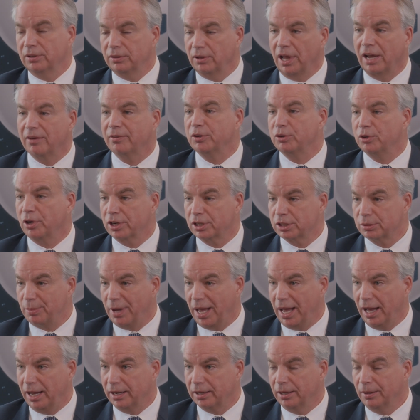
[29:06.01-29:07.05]
every drug is
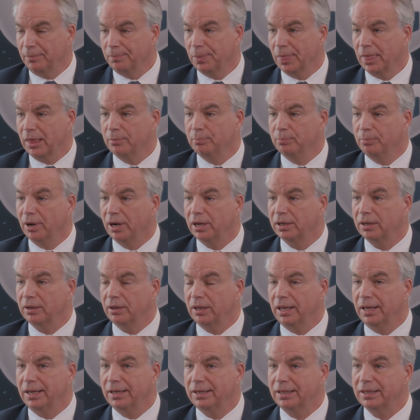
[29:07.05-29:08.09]
bad, but
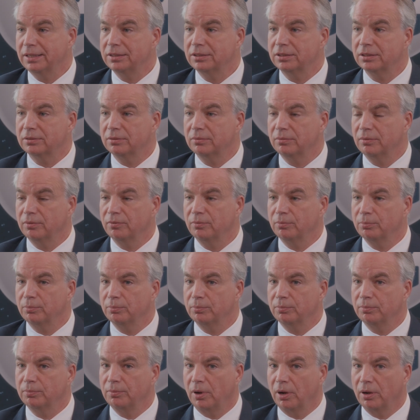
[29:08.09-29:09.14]
it is
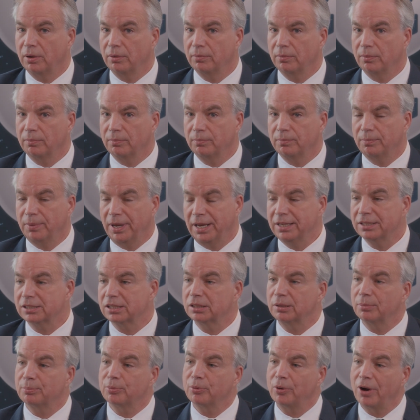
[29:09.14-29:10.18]
based on
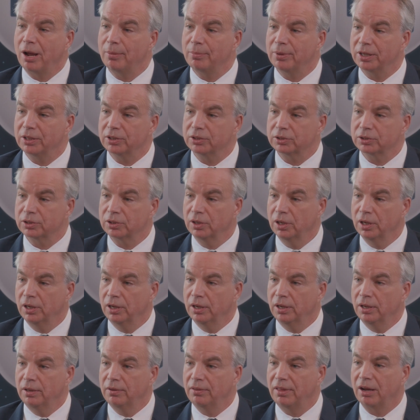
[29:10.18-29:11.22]
the premise
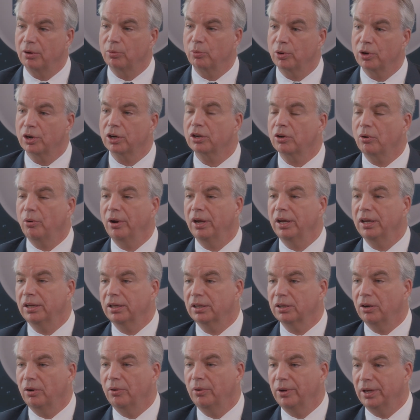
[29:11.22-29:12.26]
that we're going
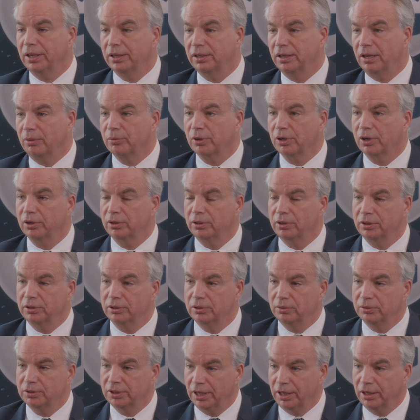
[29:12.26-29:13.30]
in and we're going
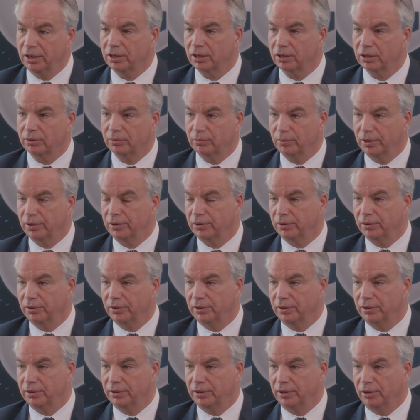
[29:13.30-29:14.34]
to tinker with
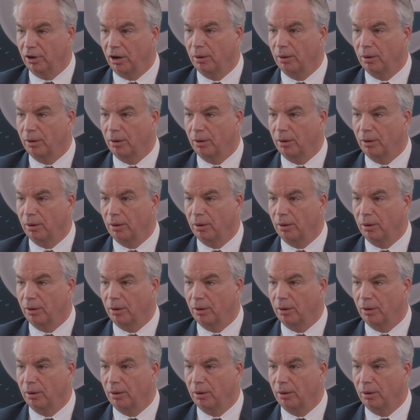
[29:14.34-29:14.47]
the